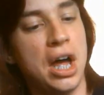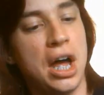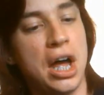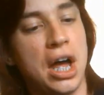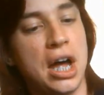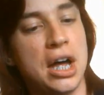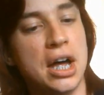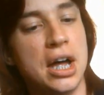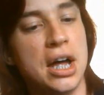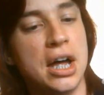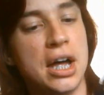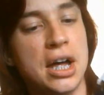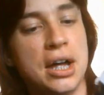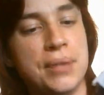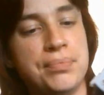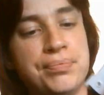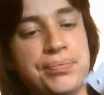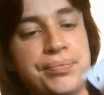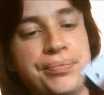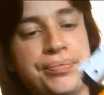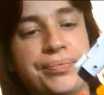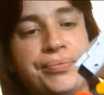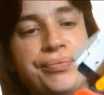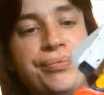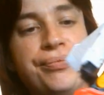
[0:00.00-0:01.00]

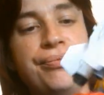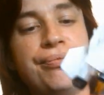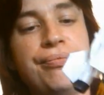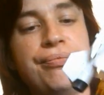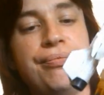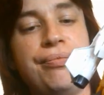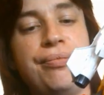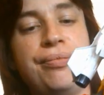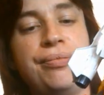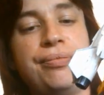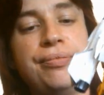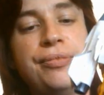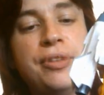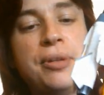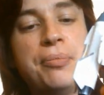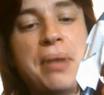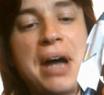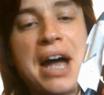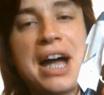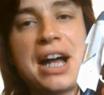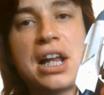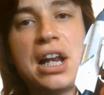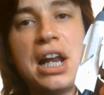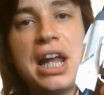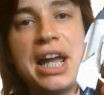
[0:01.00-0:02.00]
Um, the
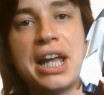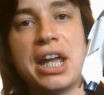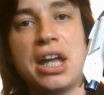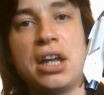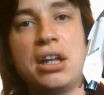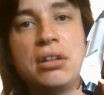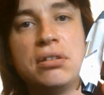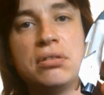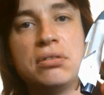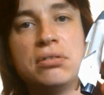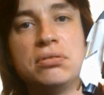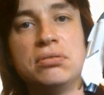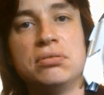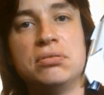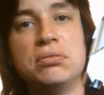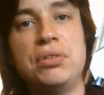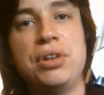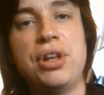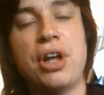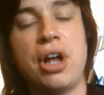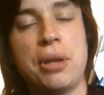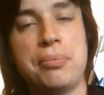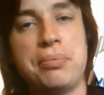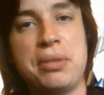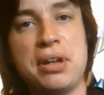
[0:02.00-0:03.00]
back legging,
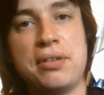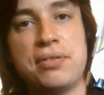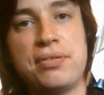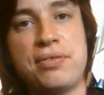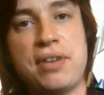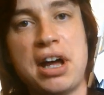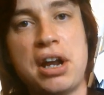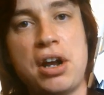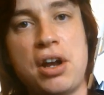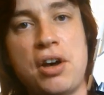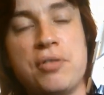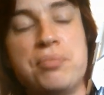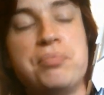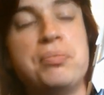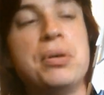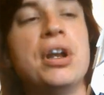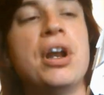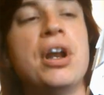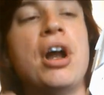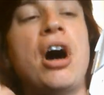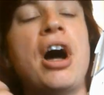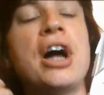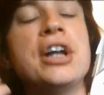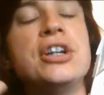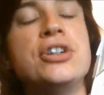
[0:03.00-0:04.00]
not a big fan of,
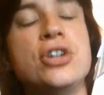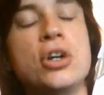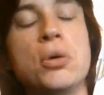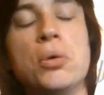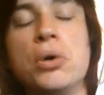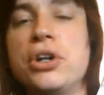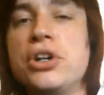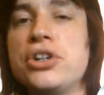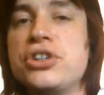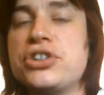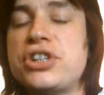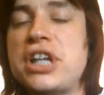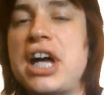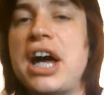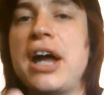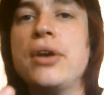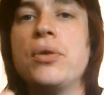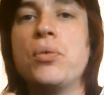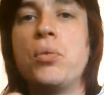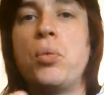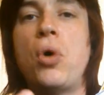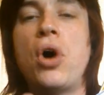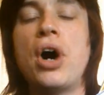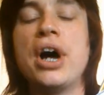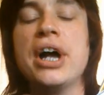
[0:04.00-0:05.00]
but I do understand
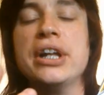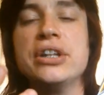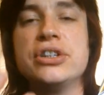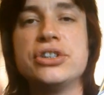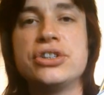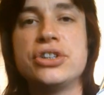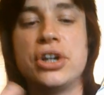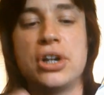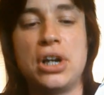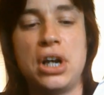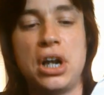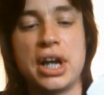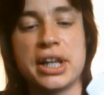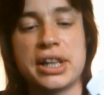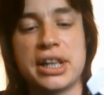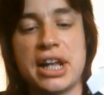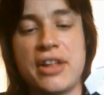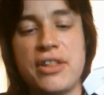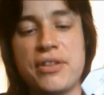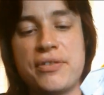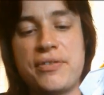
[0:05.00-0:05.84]
why it's done like that.